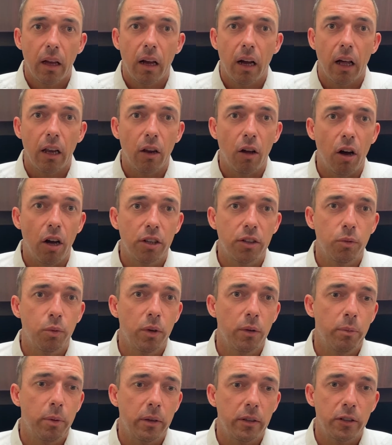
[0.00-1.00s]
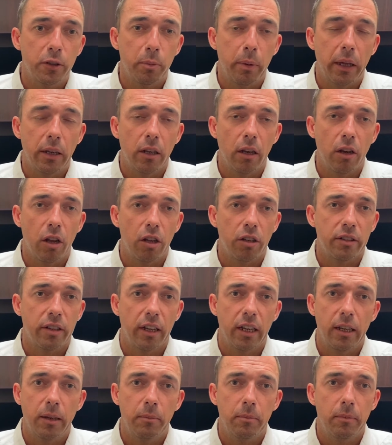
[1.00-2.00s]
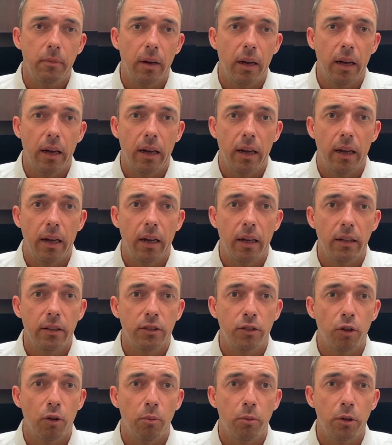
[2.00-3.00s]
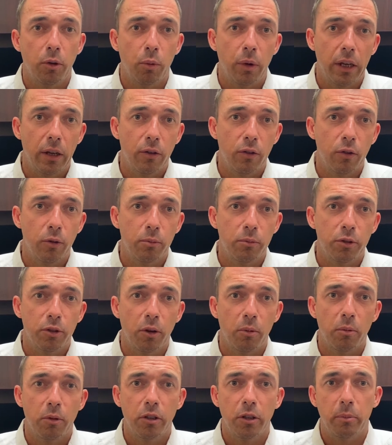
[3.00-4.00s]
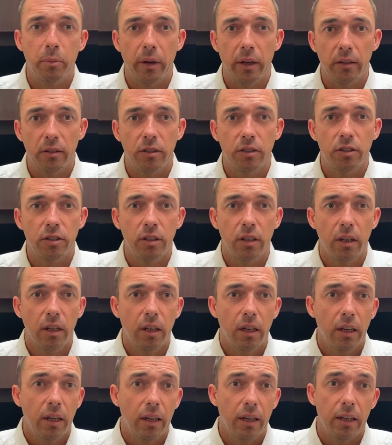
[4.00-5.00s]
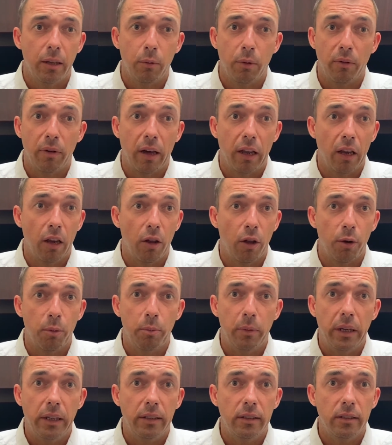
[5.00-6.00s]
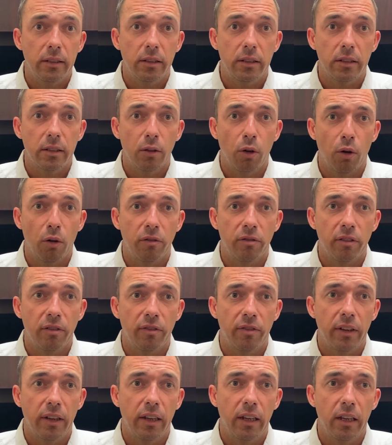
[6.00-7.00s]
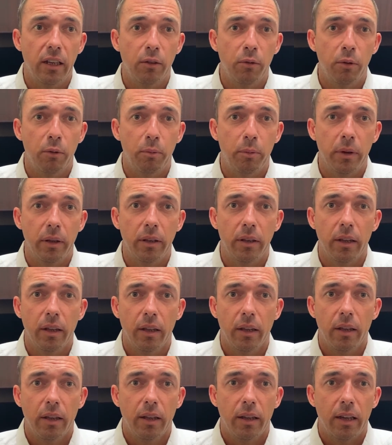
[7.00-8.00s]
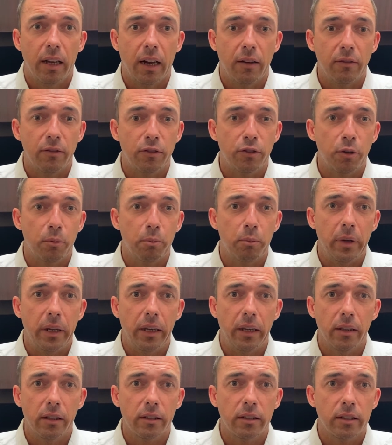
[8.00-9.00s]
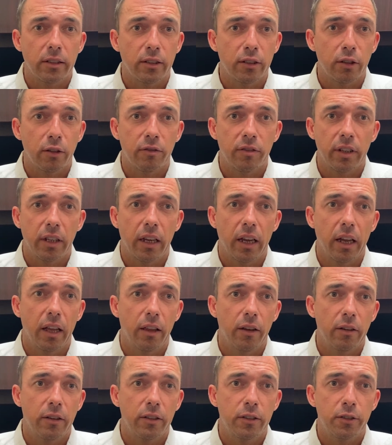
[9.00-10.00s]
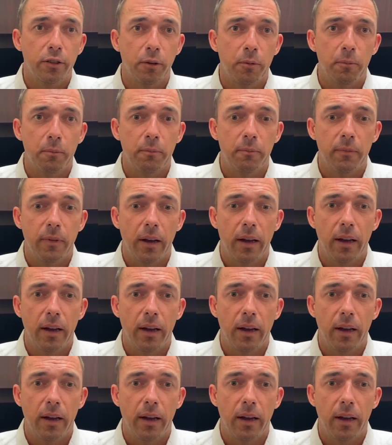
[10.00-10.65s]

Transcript: A lot. We've been spending a lot of time, some in the weight room, some on the pitch. And then we've had a lot of meetings off the field. We've been having some meals and stuff together and some